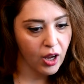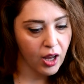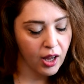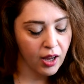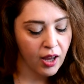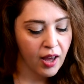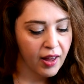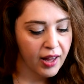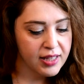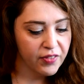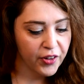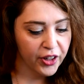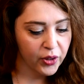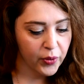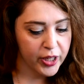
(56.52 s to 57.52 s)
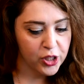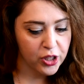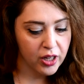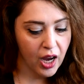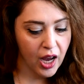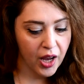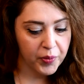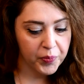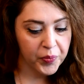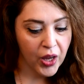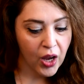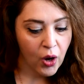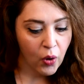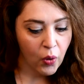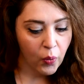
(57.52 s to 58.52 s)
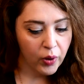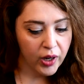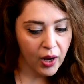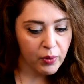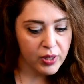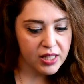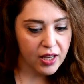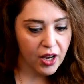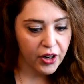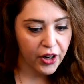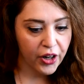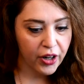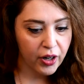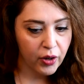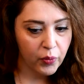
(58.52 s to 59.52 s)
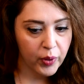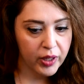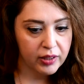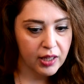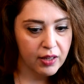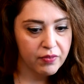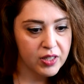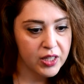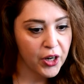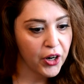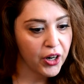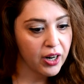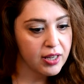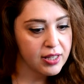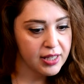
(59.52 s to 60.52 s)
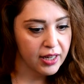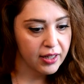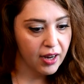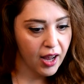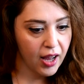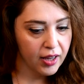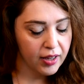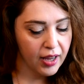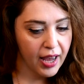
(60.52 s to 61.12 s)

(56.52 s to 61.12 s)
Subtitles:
Okay, that's a very good question. When I was younger, we lived near a synagogue,